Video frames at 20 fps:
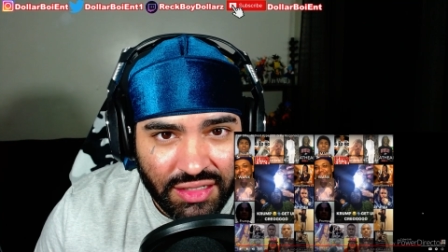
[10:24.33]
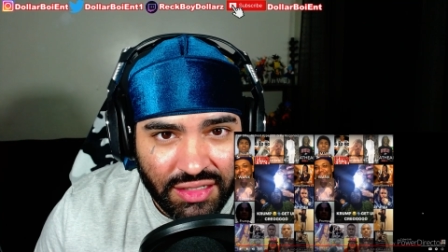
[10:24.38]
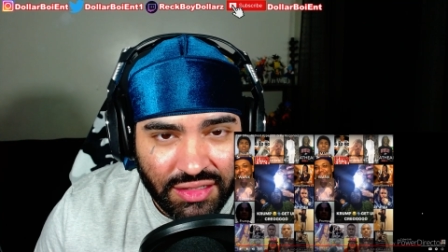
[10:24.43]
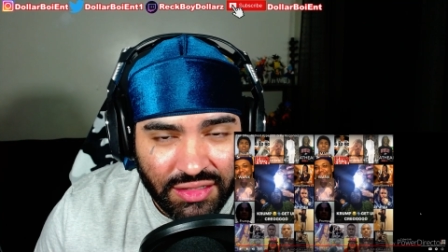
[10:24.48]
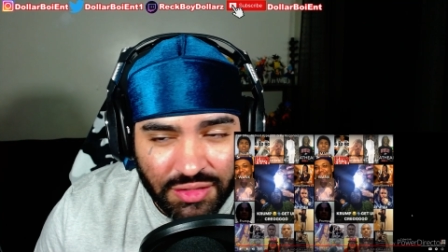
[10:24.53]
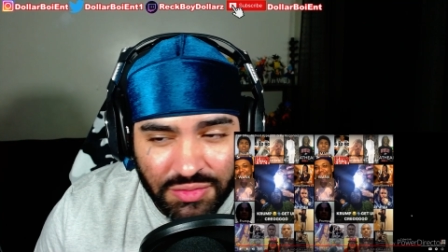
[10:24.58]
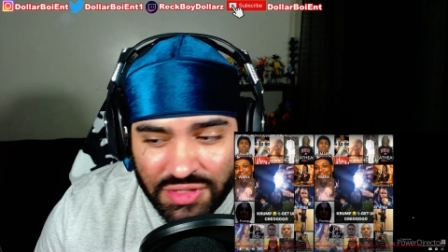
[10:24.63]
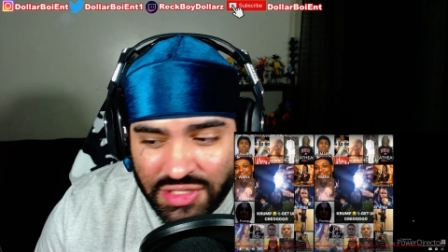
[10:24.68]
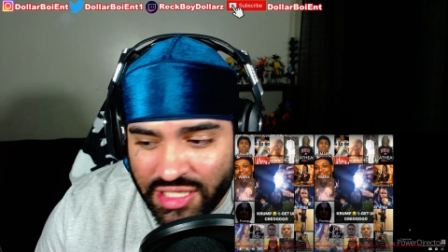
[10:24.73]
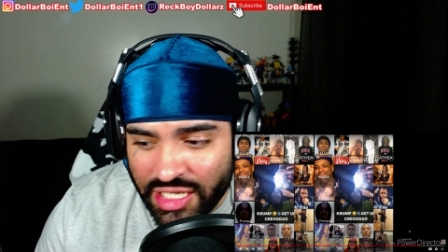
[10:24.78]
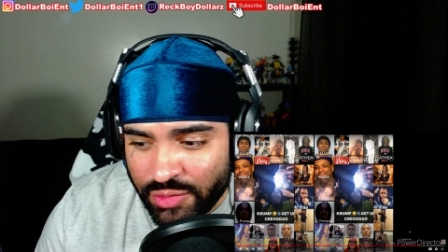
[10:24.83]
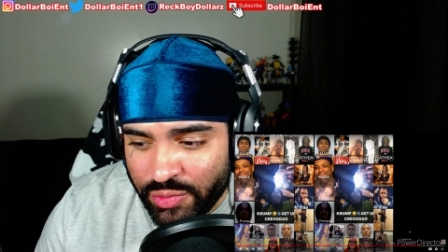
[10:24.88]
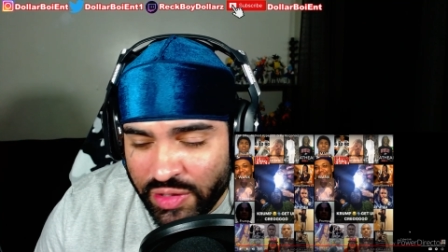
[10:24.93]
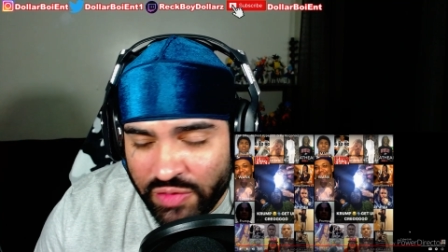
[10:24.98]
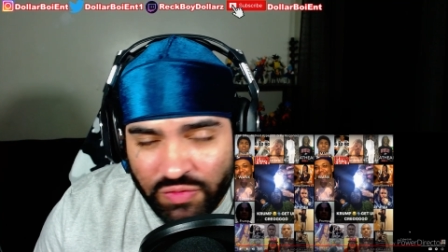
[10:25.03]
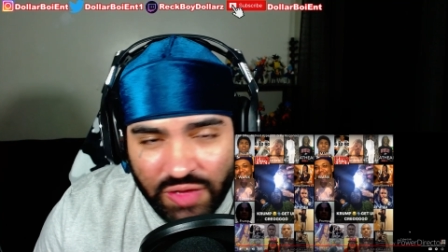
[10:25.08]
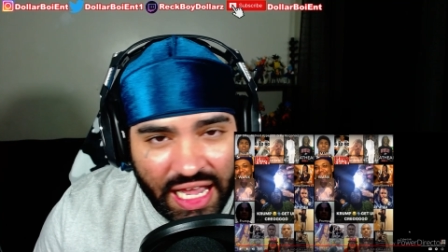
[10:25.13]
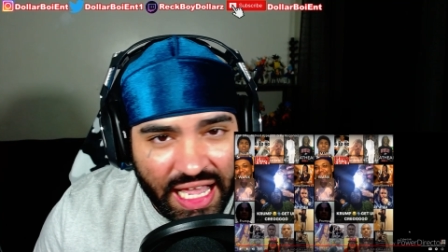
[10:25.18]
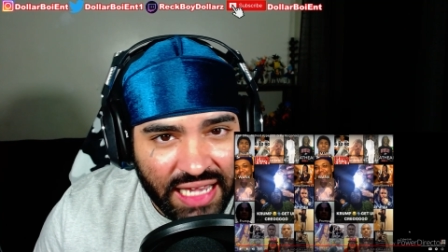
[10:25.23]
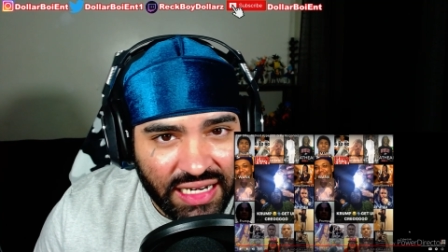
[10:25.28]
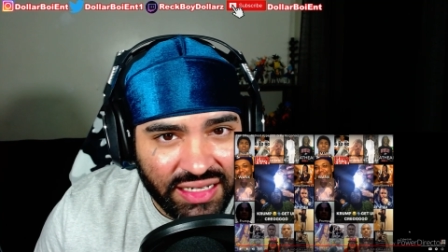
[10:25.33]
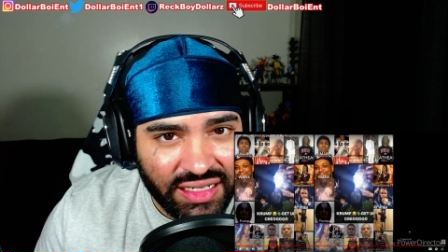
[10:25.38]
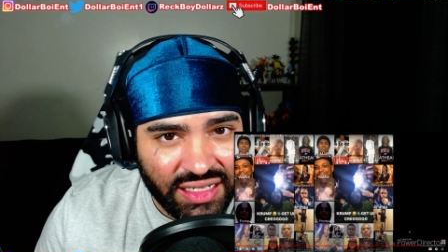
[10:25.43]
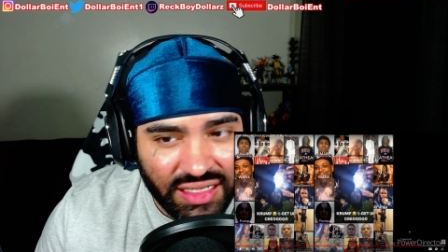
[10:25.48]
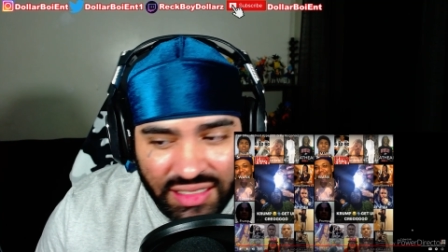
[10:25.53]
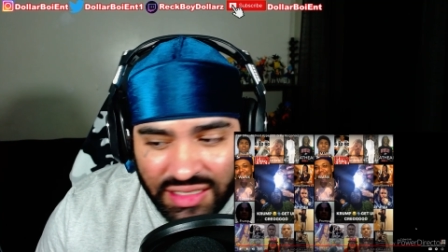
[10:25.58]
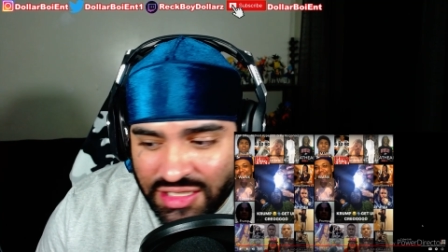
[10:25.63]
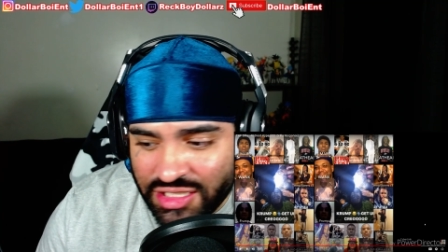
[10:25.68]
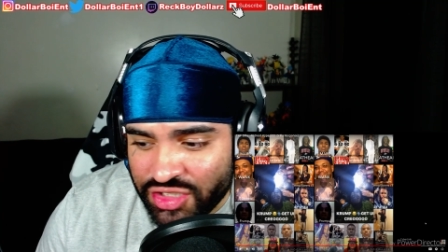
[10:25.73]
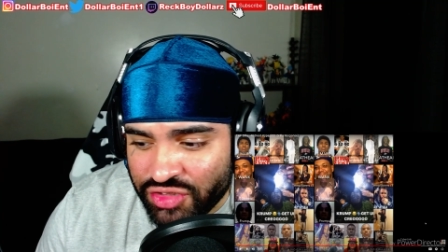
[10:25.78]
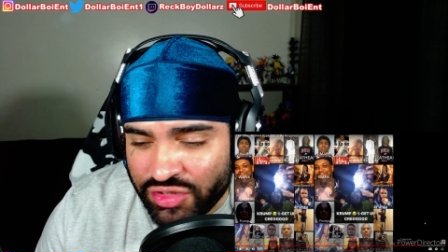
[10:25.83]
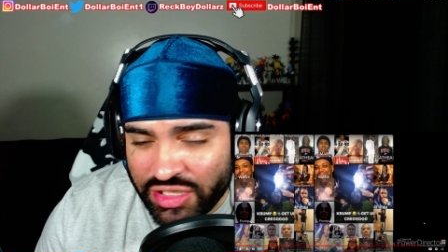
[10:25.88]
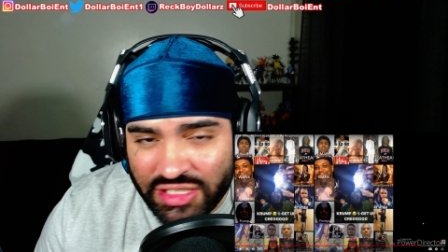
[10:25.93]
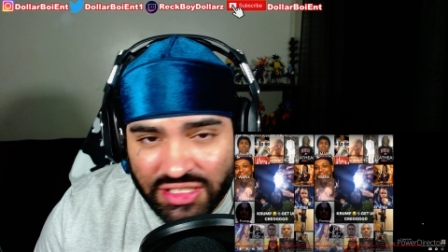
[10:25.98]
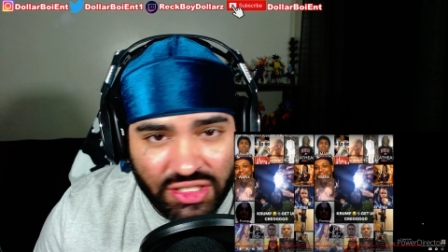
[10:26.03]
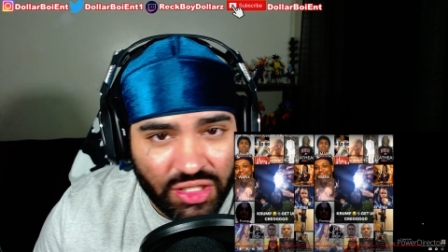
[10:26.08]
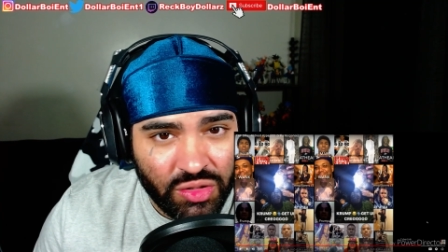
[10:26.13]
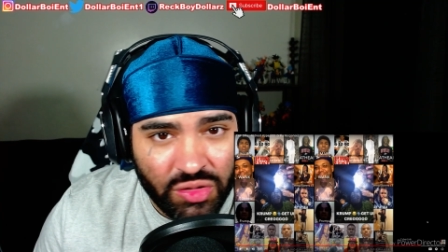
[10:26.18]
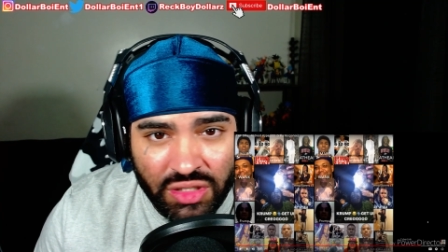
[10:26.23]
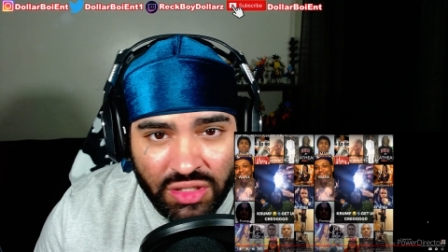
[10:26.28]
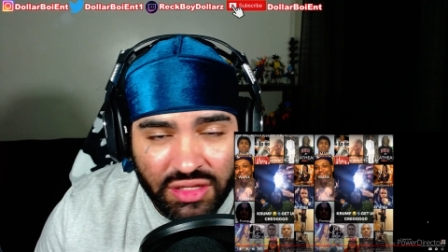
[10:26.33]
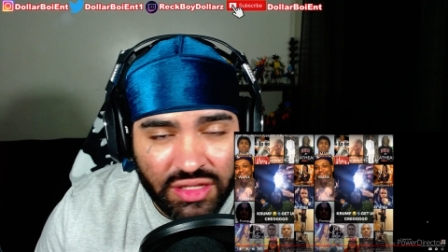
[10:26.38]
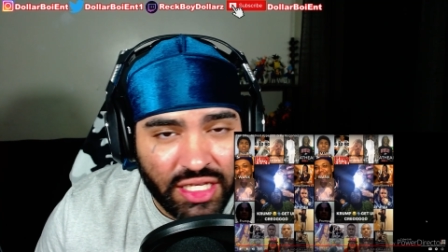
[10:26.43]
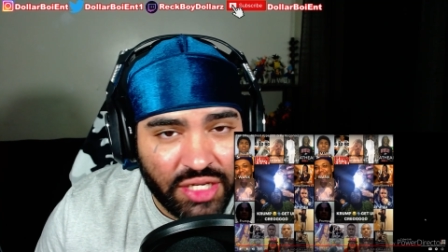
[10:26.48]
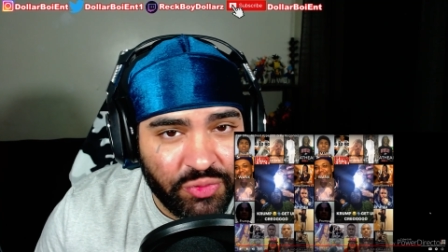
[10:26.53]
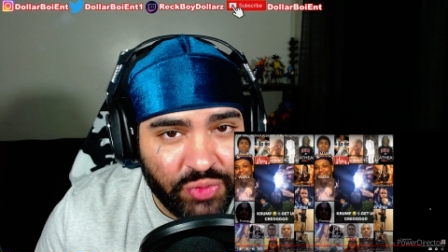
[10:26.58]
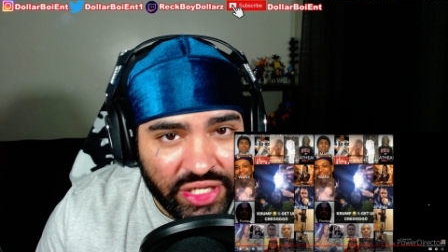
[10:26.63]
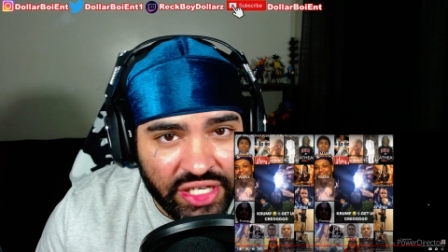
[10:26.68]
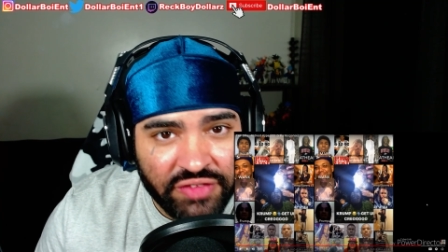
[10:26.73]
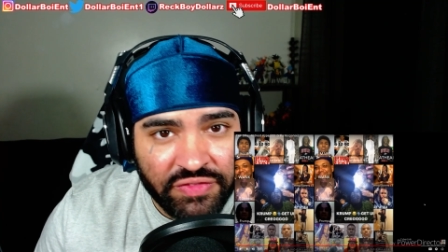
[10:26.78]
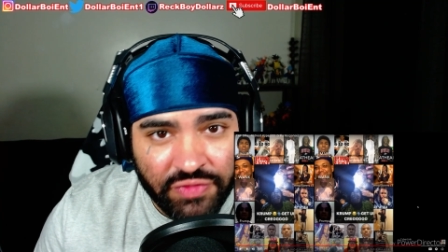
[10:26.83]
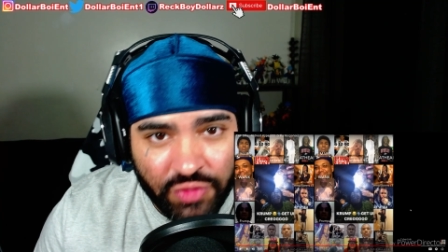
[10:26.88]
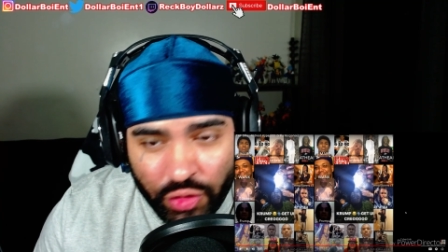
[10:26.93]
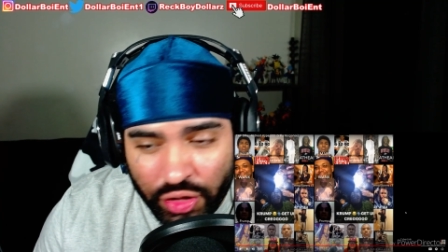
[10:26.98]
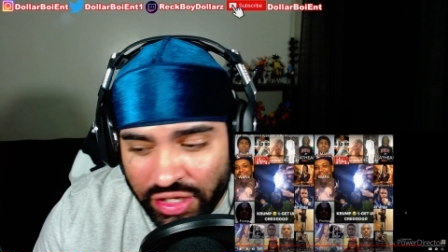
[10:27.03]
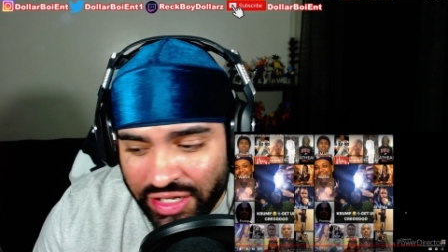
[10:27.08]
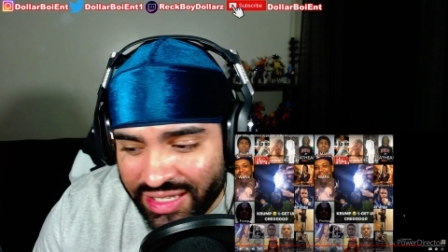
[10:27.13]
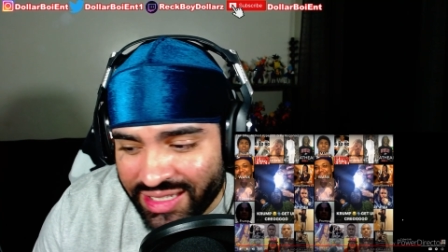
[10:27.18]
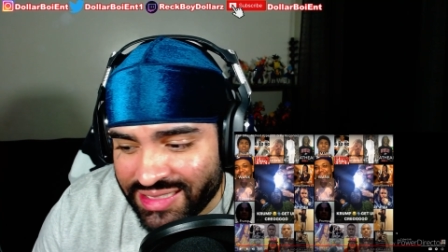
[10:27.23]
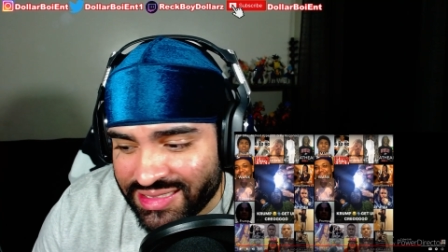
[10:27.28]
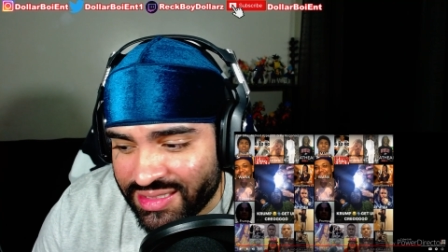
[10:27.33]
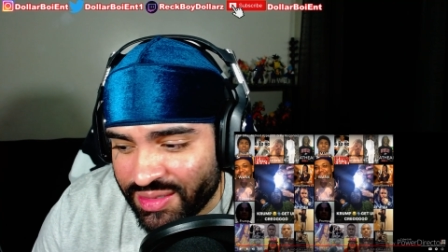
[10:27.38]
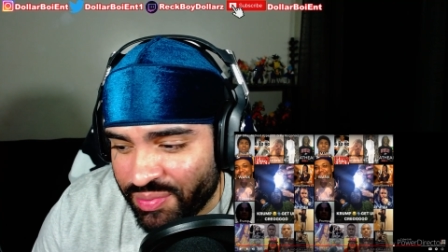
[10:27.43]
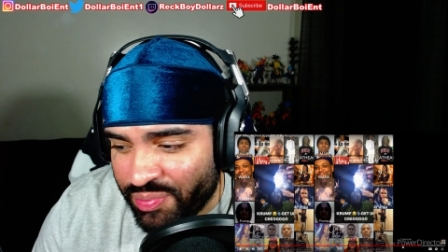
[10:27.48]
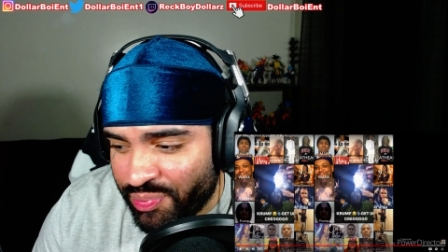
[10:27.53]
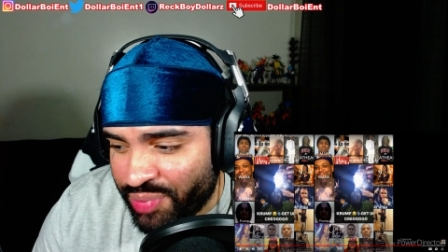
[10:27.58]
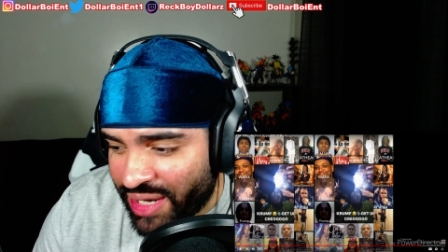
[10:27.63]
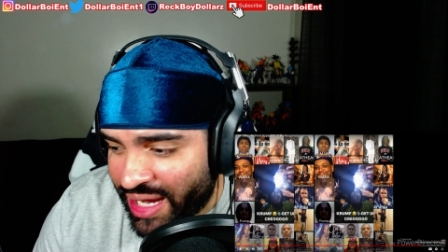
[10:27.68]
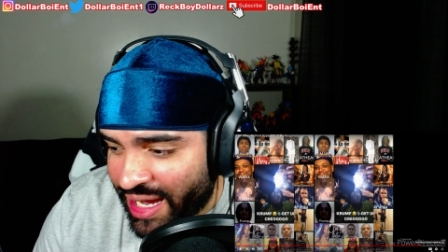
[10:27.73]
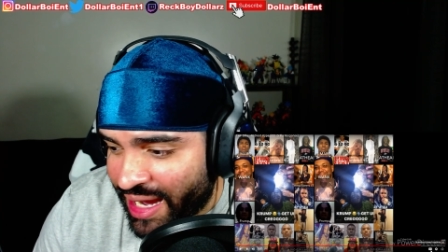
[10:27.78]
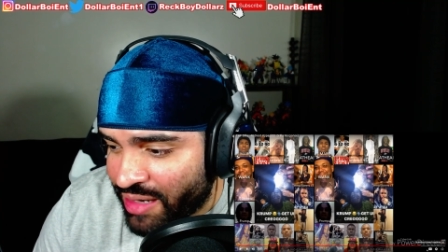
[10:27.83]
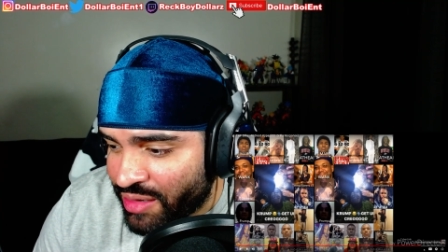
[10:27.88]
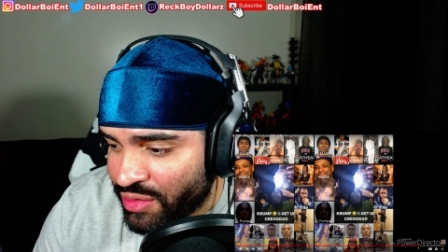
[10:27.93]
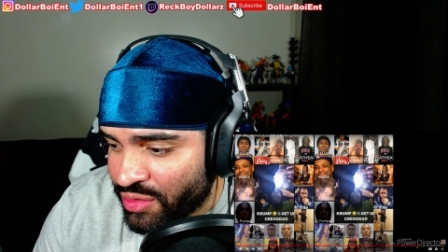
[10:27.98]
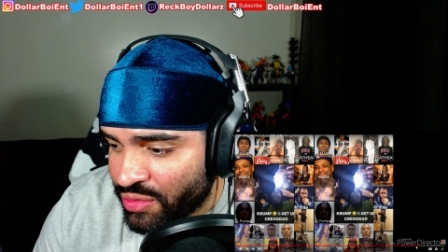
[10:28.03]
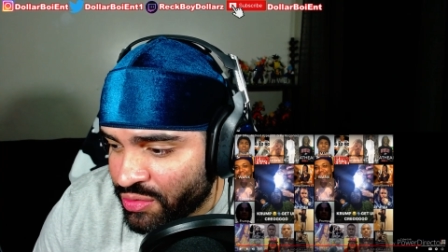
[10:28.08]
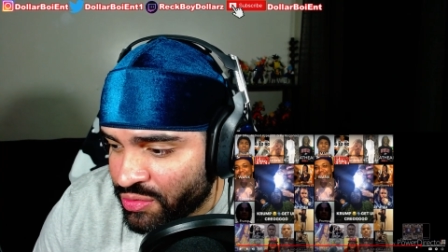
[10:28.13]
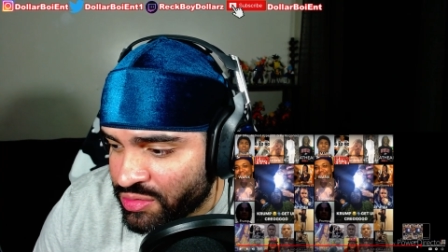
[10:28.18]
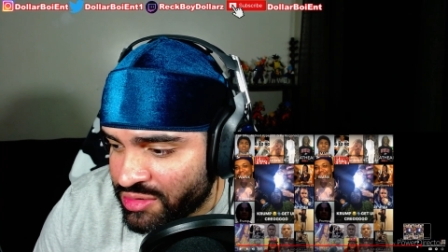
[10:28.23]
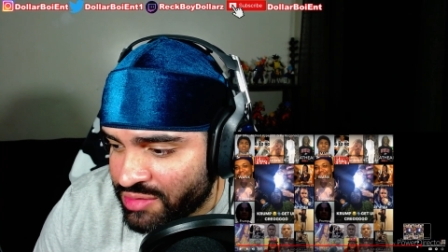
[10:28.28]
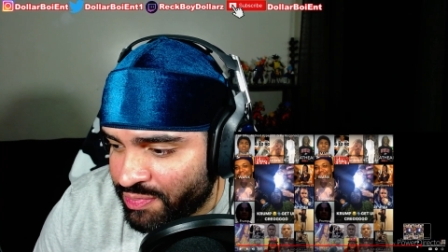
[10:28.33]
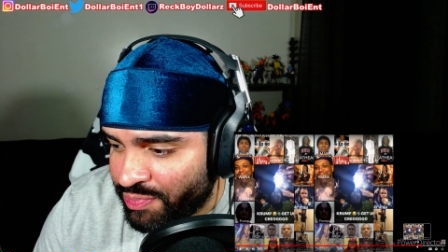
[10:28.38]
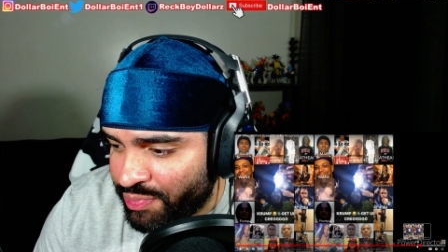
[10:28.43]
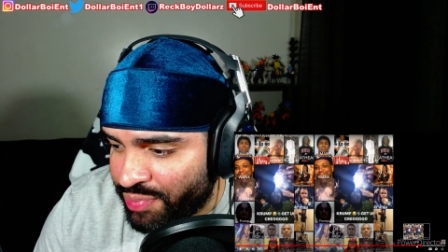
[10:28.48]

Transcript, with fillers: know what I'm saying? We riding in these streets. The only thing we avoiding is the potholes,